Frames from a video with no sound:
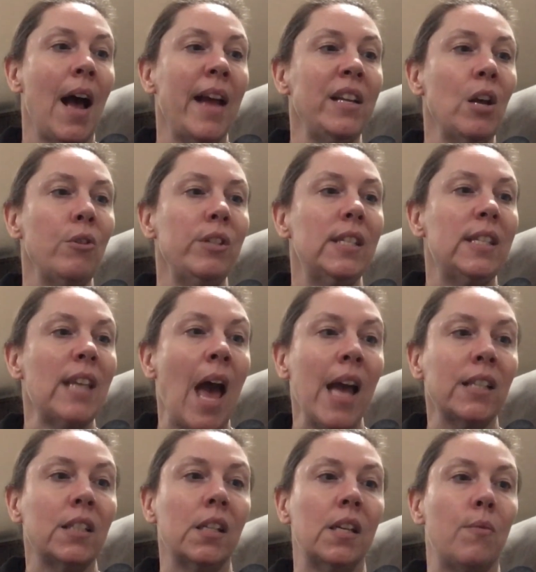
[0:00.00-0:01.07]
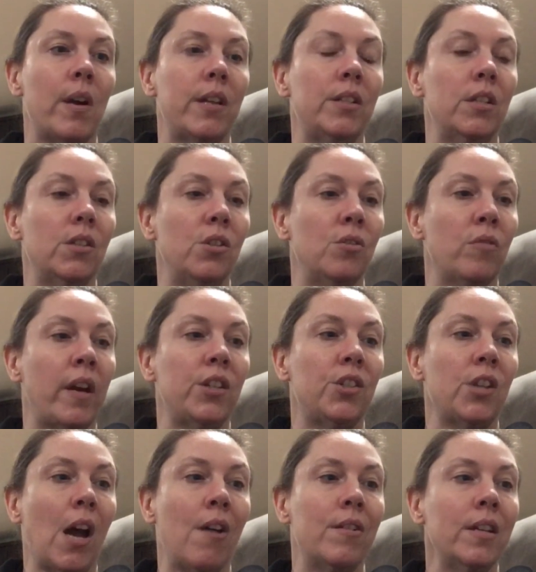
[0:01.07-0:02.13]
I know exactly what to do, I
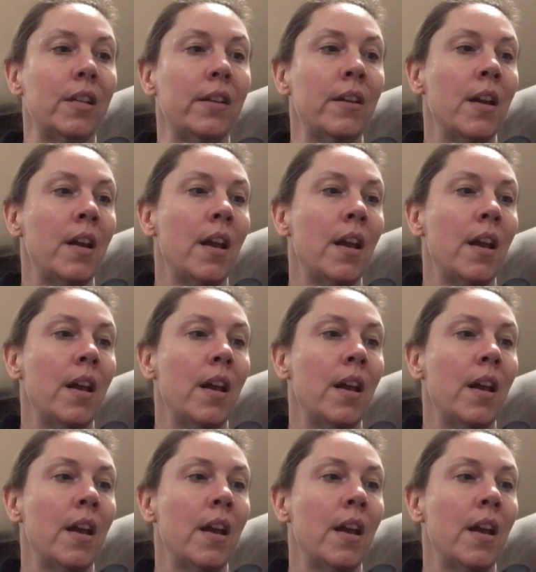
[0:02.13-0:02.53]
shouted.